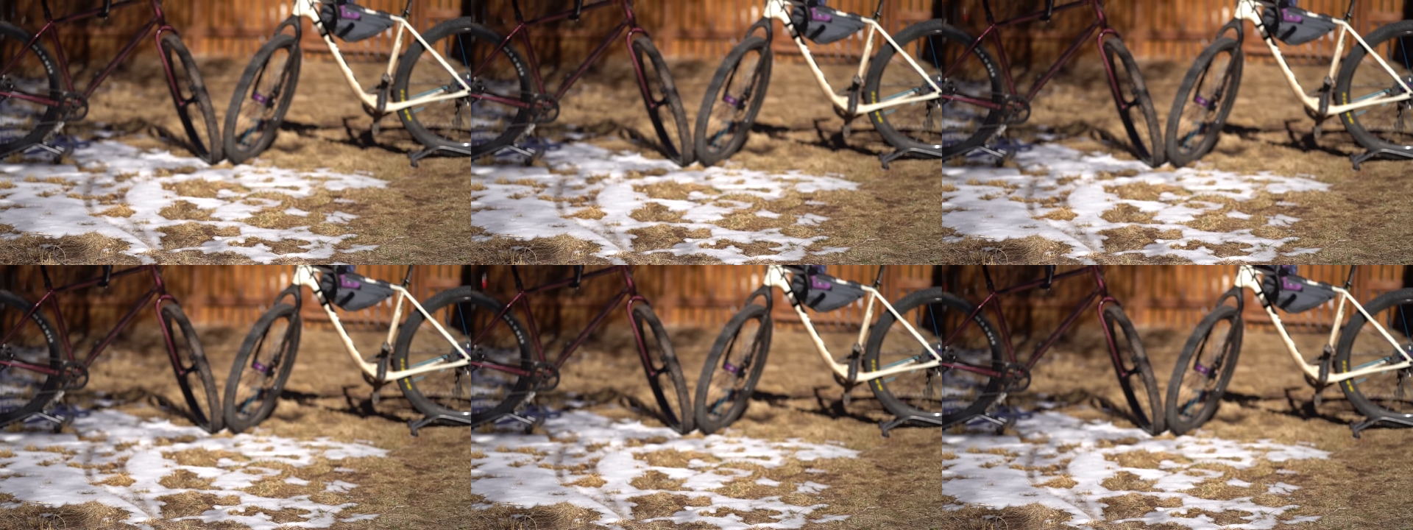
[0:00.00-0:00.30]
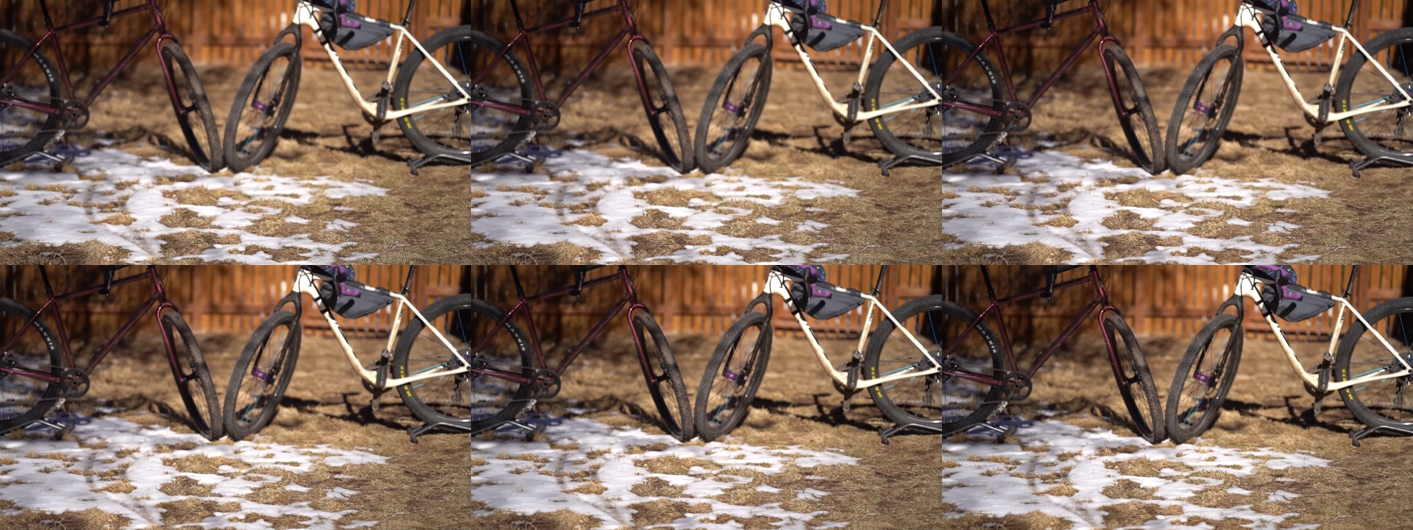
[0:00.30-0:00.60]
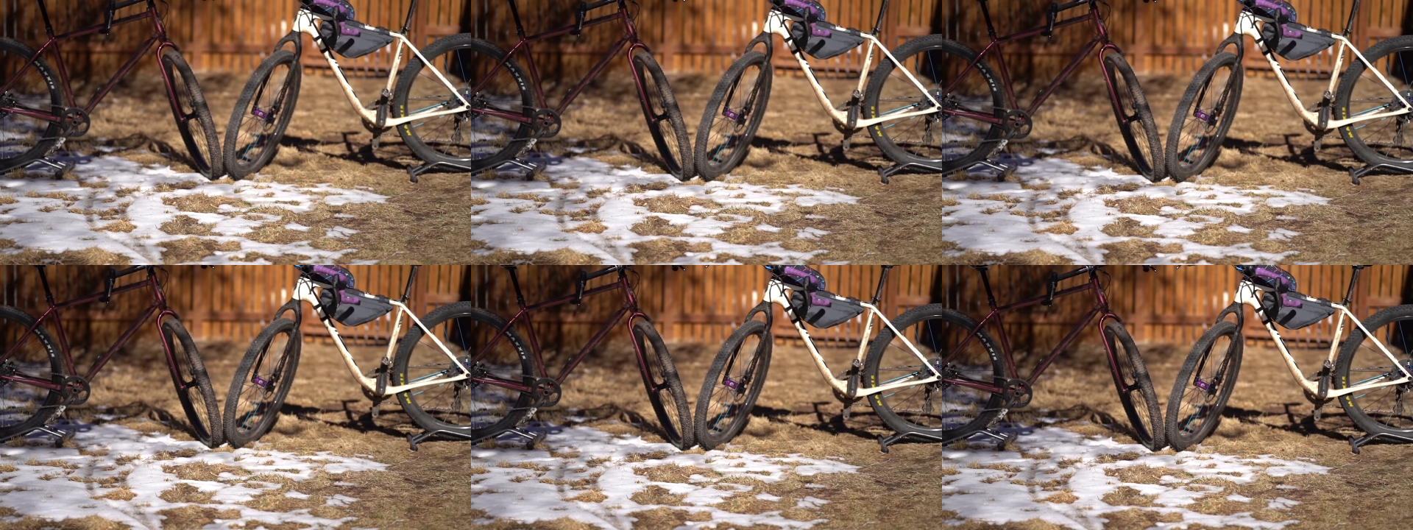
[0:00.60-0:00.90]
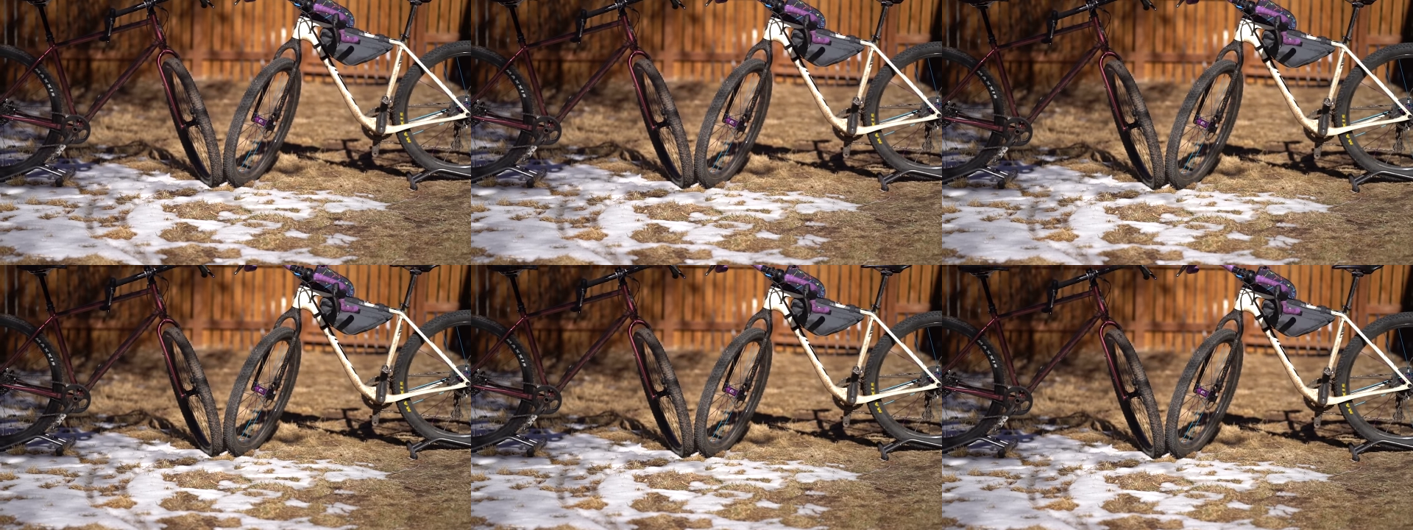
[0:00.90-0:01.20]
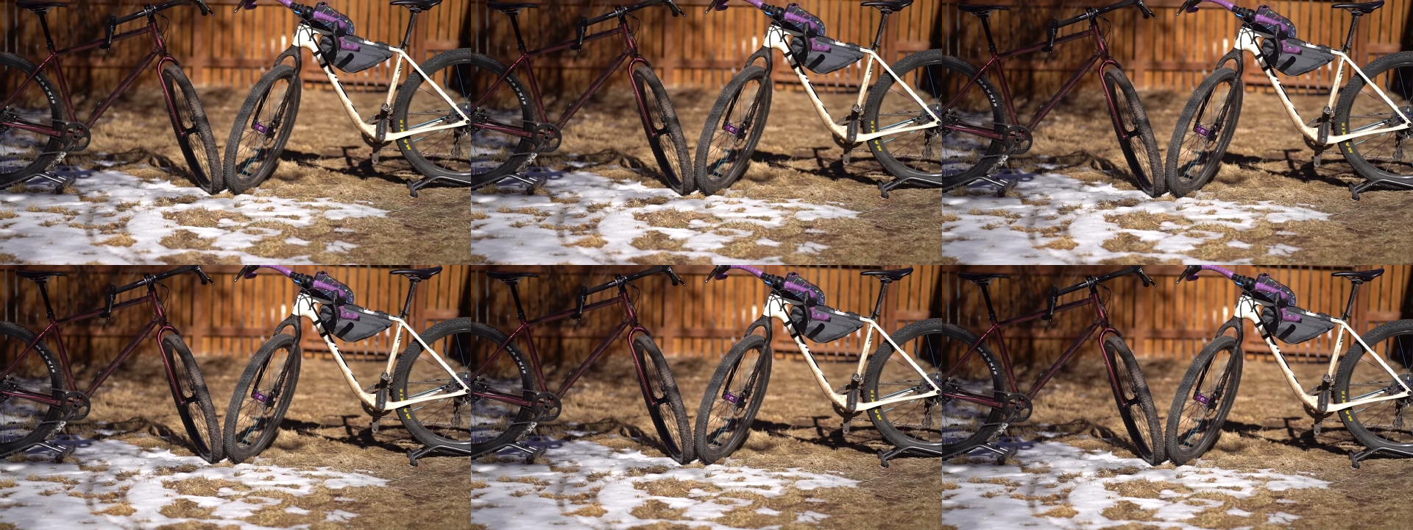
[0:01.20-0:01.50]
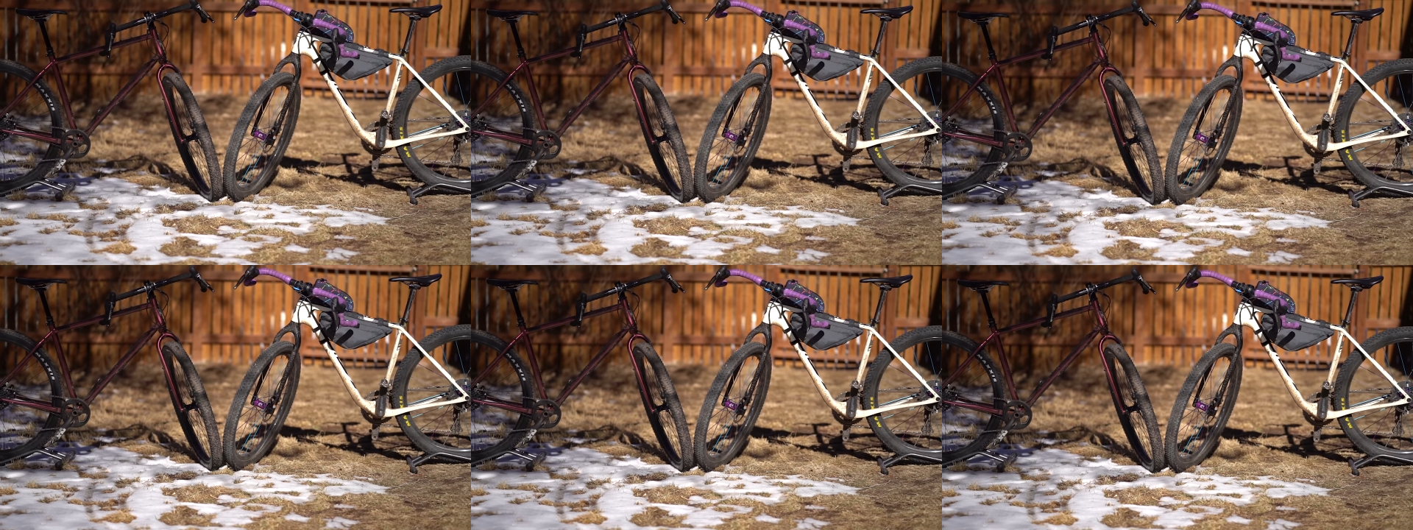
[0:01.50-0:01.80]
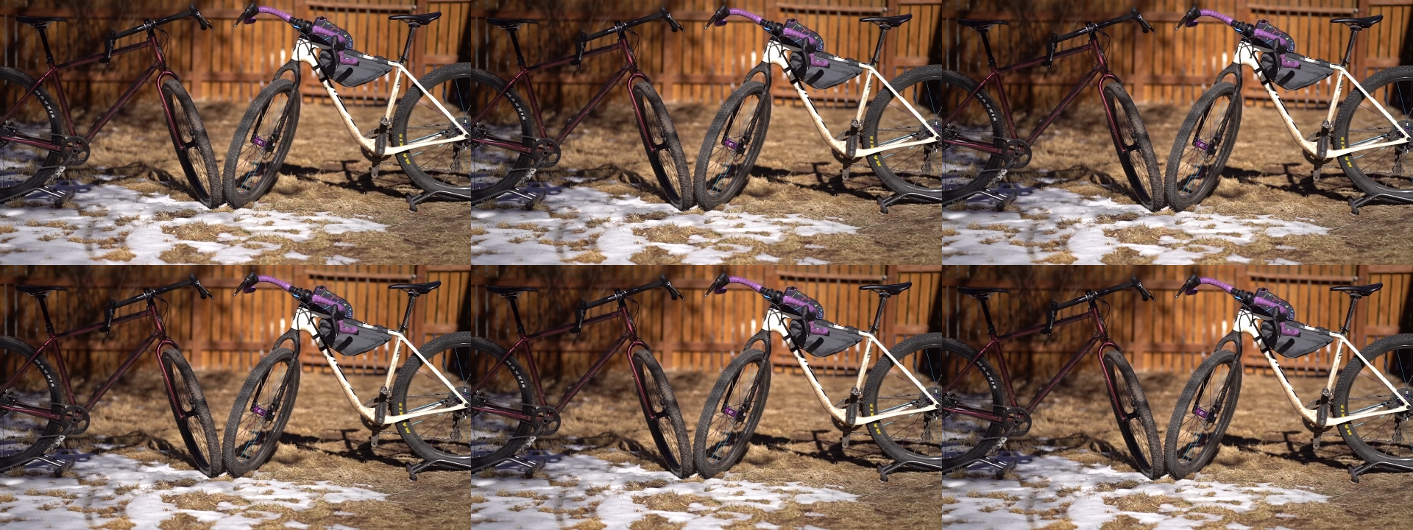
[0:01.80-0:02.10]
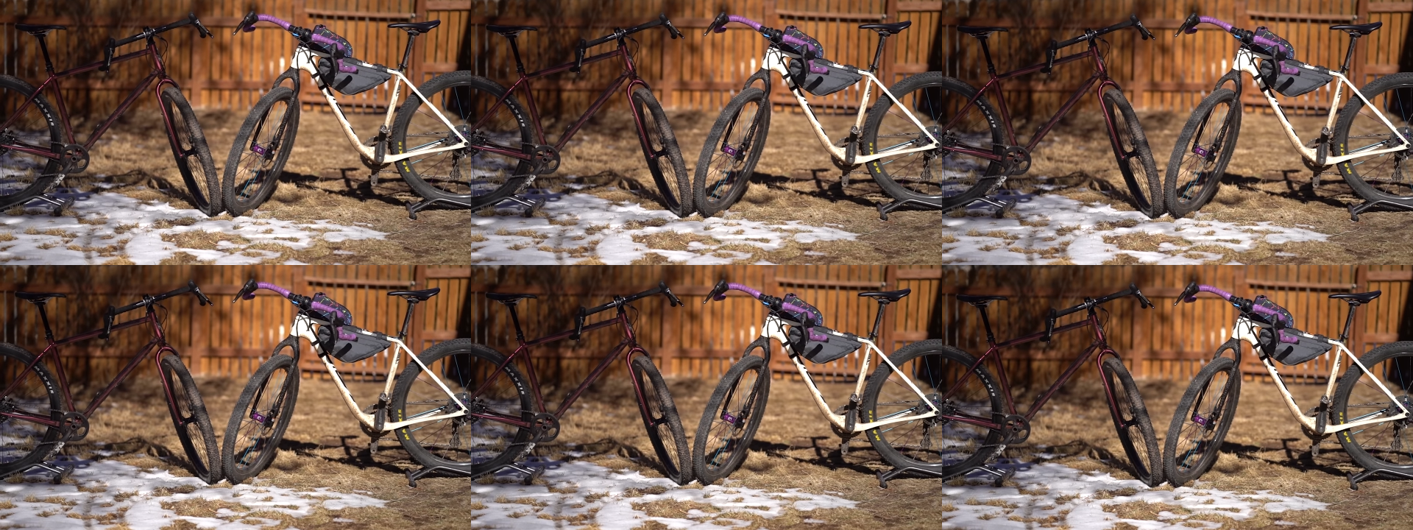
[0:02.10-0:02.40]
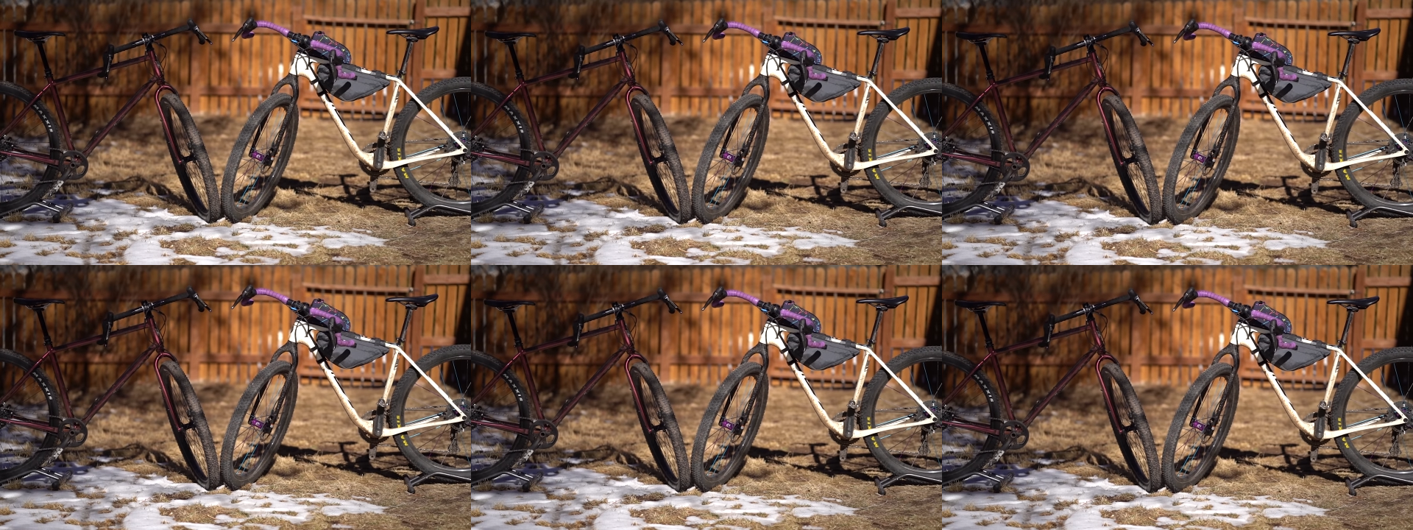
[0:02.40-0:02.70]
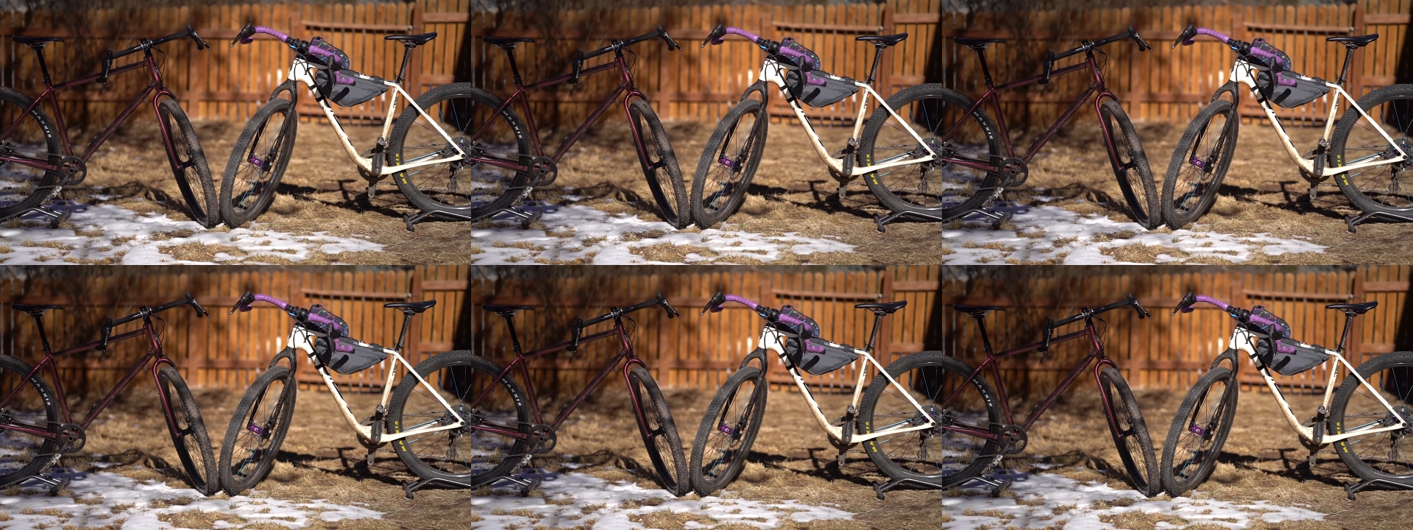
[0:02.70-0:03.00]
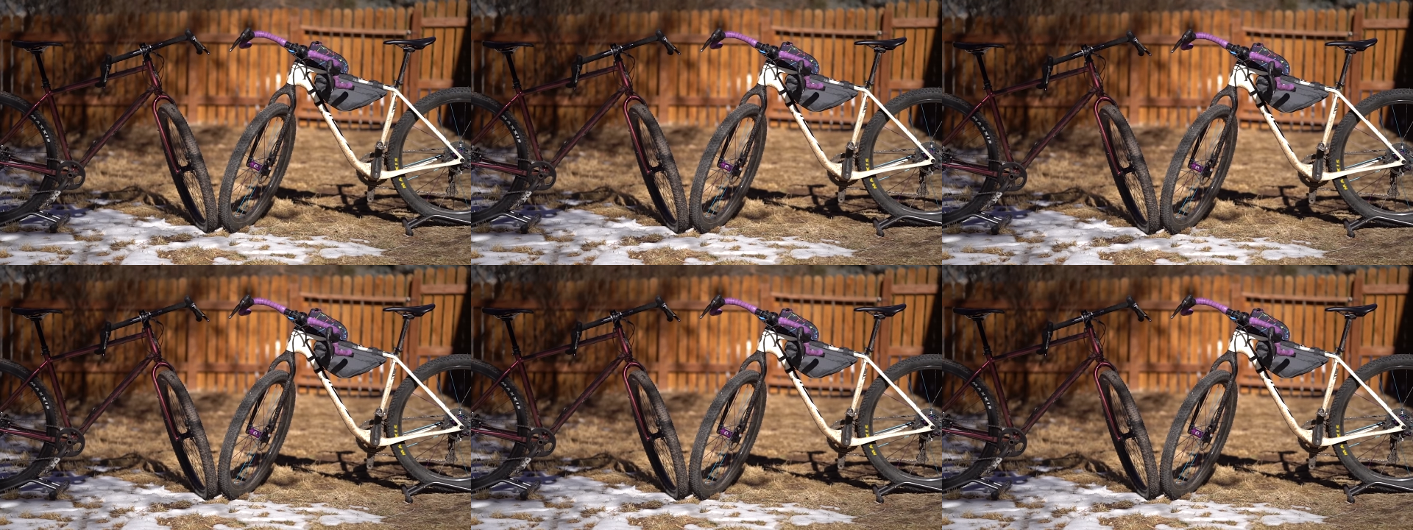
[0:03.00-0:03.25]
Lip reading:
[unreadable: no face in view]